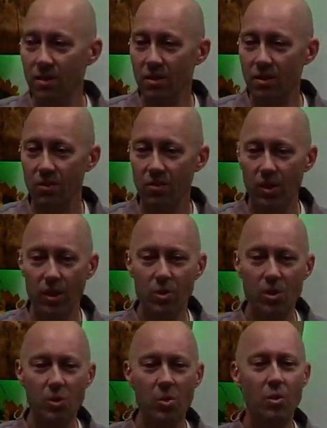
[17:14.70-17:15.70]
Thought he was
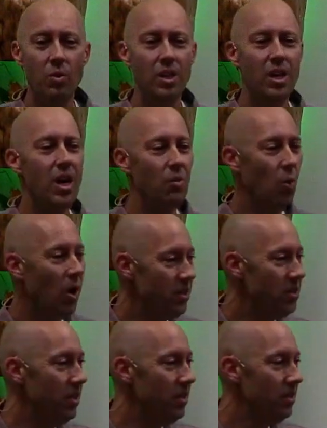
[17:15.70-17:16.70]
doing what God
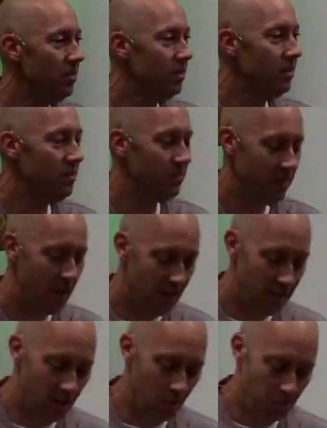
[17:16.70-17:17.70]
wanted as
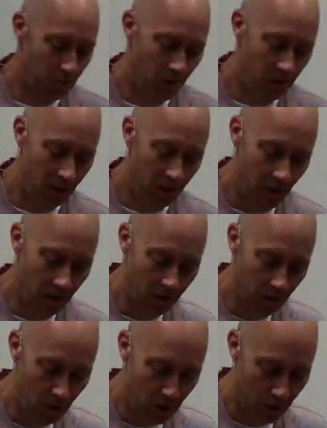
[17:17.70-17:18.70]
he was persecuting the
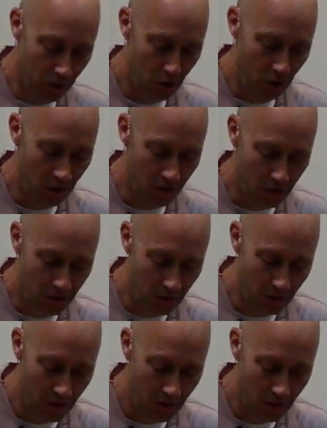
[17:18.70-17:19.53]
Christian church.